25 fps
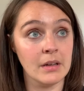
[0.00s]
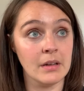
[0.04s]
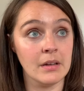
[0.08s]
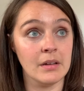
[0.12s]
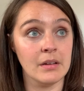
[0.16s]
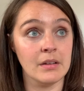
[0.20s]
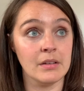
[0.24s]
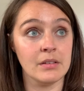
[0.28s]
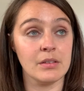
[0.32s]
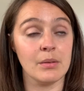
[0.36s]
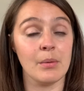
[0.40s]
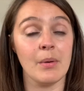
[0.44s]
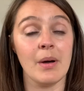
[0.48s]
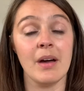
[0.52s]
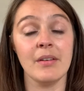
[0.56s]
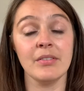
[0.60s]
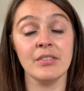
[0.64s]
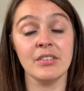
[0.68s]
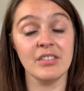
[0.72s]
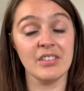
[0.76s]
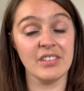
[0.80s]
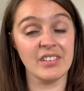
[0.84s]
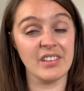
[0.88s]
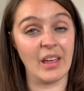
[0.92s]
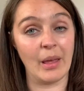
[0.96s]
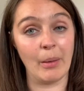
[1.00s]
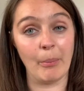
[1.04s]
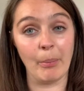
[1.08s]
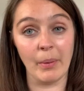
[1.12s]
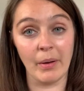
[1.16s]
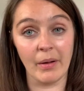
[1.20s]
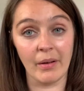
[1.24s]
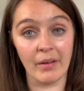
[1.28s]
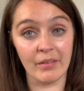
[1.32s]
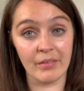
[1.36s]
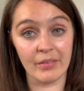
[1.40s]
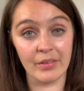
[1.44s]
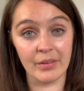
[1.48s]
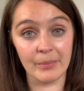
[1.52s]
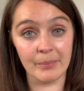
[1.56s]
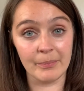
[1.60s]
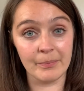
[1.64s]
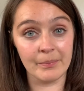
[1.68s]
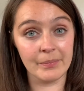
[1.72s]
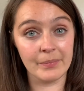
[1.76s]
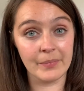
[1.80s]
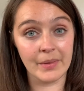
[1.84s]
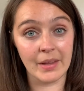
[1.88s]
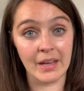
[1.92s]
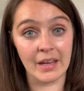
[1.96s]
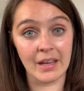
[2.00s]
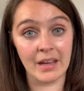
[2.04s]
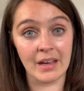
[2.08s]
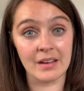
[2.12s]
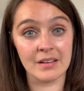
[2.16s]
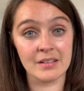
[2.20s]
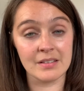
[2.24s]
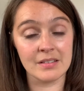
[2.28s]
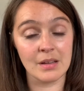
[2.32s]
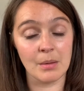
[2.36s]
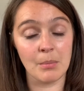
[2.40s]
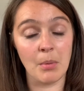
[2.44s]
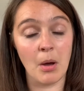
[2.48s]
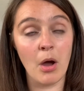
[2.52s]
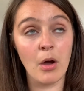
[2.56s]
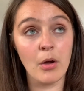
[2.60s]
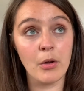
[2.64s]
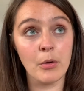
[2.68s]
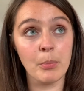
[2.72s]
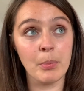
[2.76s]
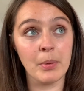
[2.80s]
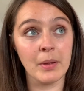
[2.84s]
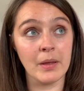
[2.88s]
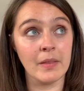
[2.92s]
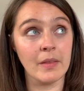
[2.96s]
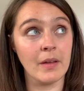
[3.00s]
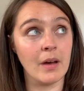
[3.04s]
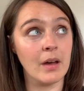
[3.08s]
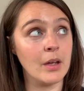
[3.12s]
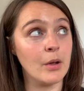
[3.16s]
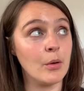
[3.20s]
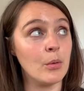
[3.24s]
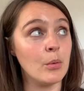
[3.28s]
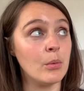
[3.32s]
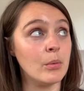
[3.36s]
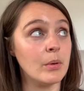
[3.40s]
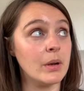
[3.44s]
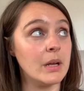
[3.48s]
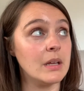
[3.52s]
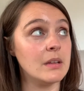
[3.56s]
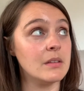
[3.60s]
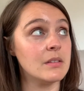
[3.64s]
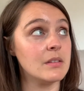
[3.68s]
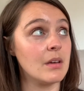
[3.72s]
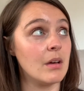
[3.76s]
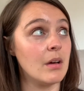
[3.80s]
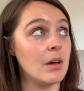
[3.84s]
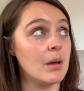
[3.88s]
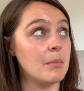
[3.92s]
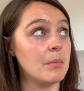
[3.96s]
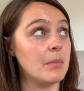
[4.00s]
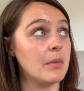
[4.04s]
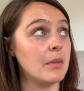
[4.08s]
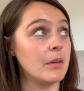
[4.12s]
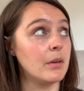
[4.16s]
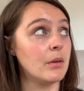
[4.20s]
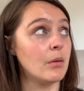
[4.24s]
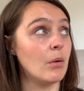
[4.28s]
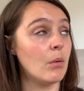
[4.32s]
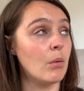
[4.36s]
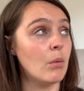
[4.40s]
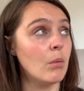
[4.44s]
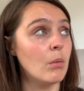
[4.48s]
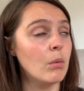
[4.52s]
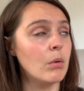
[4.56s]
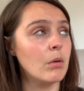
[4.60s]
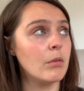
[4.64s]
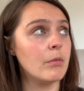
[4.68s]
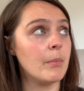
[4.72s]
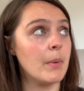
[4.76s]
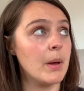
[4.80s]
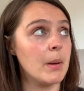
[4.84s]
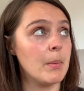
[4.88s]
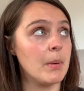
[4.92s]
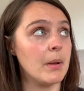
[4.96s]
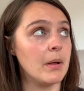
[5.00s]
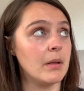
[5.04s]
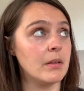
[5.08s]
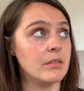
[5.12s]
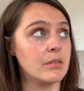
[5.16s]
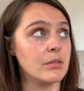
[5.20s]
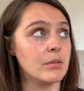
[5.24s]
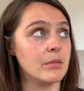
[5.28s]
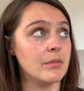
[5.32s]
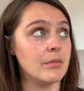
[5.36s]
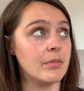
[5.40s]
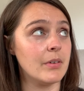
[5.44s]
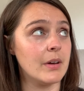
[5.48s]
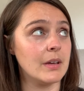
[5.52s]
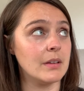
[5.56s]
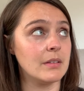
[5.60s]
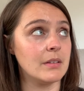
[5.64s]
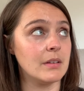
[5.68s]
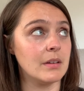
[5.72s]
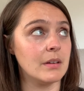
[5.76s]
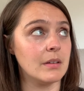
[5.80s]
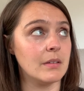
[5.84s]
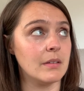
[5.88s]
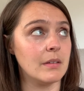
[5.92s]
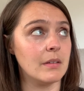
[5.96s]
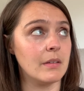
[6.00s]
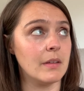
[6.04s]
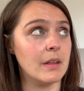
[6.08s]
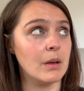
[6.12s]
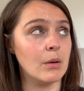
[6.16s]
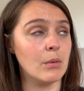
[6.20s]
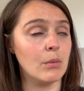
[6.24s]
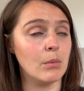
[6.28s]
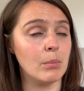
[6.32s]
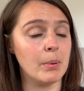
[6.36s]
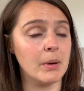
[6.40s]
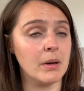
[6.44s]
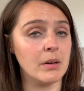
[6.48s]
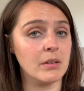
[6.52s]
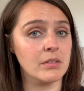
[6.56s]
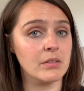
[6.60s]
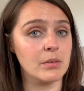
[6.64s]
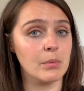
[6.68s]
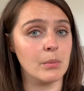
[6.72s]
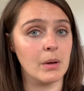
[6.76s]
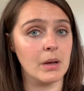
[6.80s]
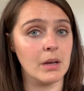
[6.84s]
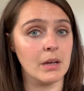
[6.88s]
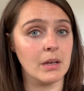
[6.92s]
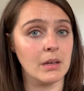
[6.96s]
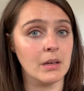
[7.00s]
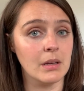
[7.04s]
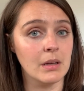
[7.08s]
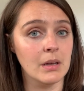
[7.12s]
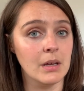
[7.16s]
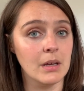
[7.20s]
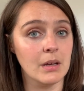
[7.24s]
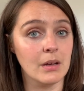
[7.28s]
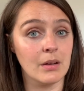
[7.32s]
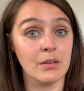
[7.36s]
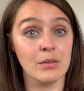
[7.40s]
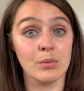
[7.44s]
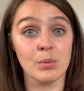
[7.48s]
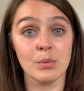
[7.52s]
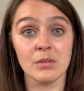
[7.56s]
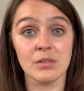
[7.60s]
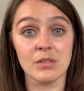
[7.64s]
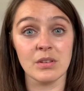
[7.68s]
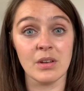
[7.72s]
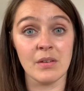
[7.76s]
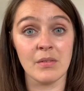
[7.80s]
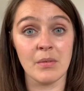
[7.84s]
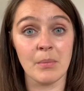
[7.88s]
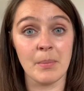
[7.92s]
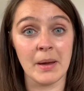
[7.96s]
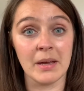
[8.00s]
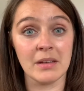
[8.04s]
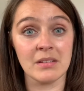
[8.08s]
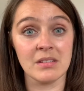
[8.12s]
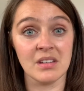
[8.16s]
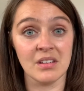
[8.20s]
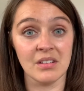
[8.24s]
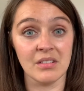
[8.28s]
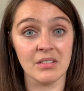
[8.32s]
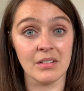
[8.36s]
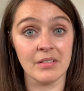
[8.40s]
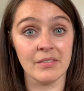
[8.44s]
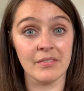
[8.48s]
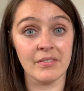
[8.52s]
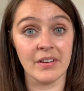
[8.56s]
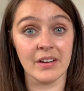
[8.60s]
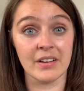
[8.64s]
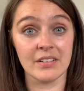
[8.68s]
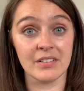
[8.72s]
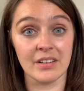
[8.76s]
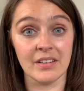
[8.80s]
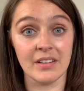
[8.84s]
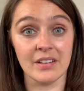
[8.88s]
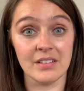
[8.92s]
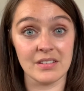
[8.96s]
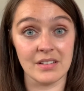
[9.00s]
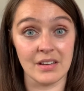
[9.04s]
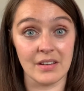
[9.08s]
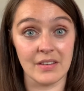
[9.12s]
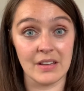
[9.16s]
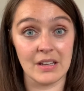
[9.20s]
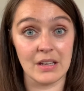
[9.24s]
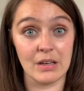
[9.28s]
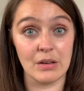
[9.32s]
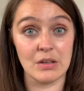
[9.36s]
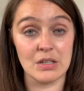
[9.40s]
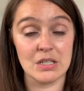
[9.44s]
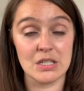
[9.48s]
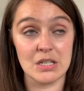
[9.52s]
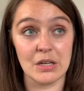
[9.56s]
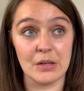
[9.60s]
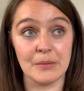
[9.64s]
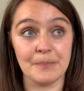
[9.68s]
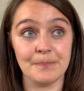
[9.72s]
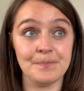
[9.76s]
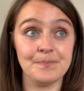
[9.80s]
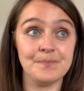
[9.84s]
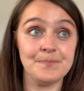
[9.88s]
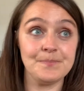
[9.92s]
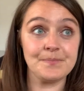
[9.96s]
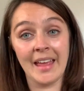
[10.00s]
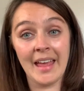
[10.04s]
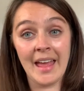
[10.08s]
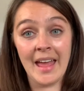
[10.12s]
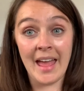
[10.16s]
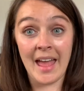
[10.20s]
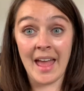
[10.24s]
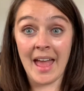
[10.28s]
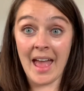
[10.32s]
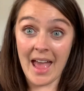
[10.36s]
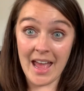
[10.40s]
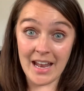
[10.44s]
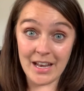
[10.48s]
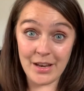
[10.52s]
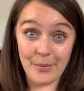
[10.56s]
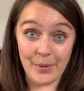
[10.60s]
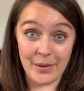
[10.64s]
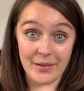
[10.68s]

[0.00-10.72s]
So I'll have to just keep an eye on them, I guess. I'm hoping that I caught it in time that not all of my plants are infected and that they all pass away. Because once you have a bacterial infection, there's nothing you can do. Anyway,